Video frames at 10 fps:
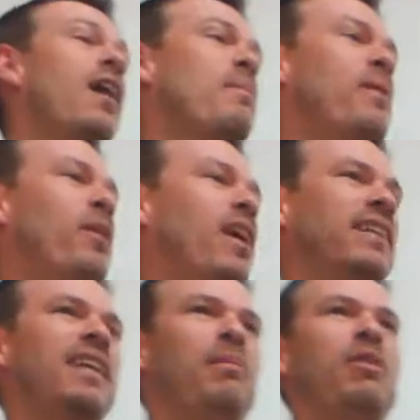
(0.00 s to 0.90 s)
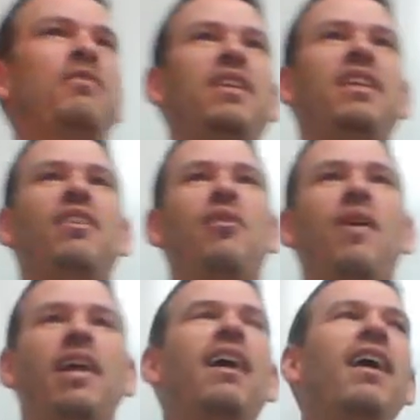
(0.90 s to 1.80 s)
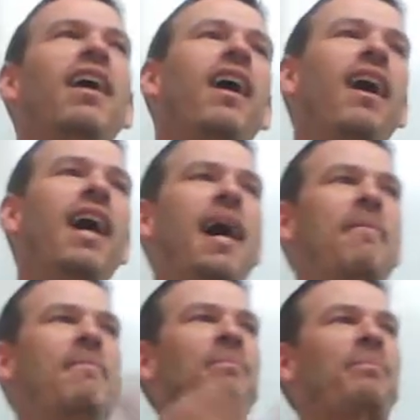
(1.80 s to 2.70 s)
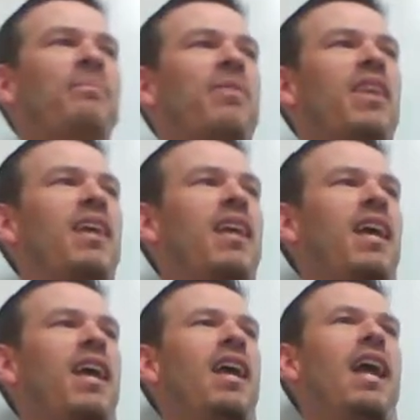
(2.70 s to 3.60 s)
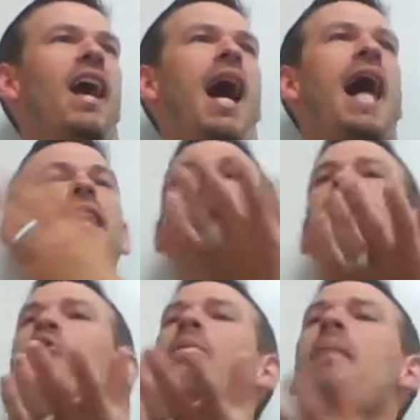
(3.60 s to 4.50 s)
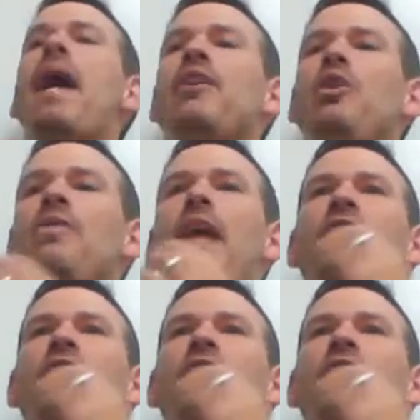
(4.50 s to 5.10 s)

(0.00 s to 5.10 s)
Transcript: a periodic table if you didn't already. Um, I'd like to remind you that